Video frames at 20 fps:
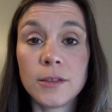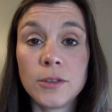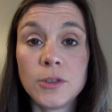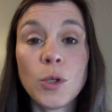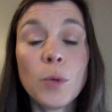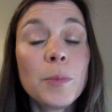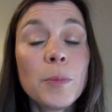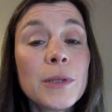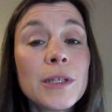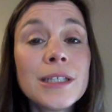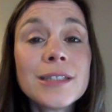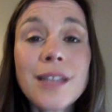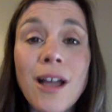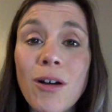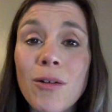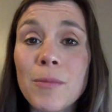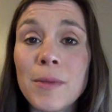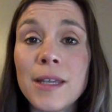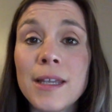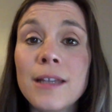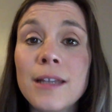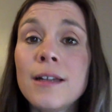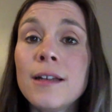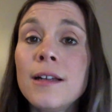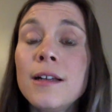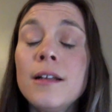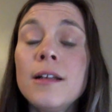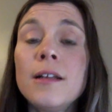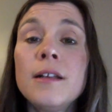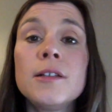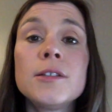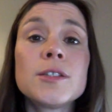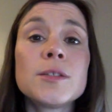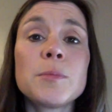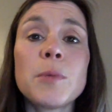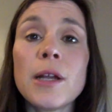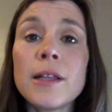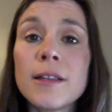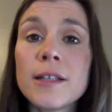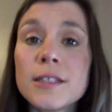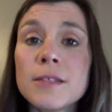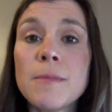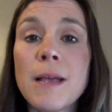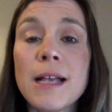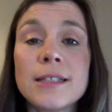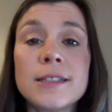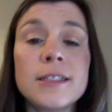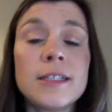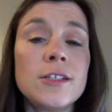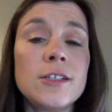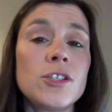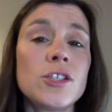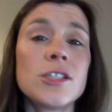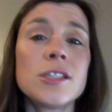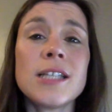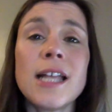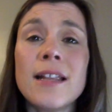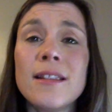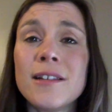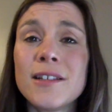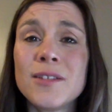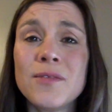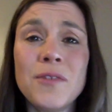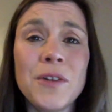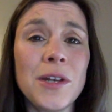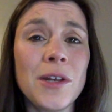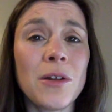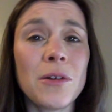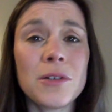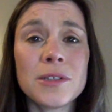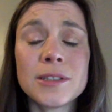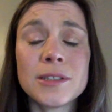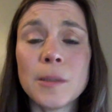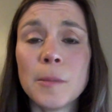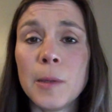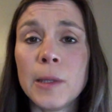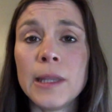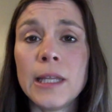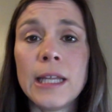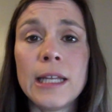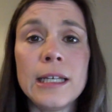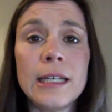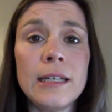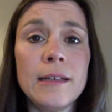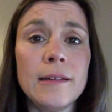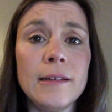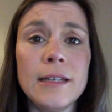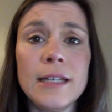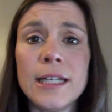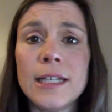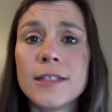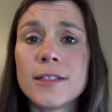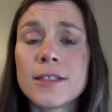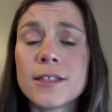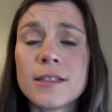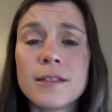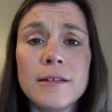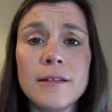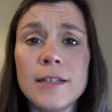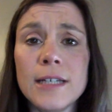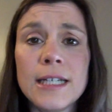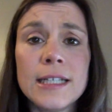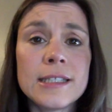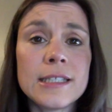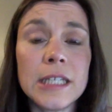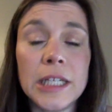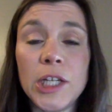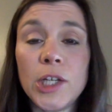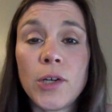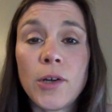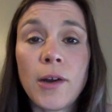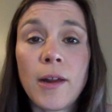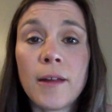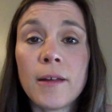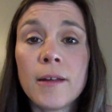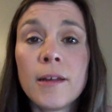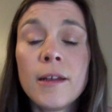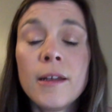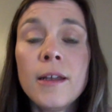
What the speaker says: So please help me. Spread this message. Send this video to someone that needs to hear it.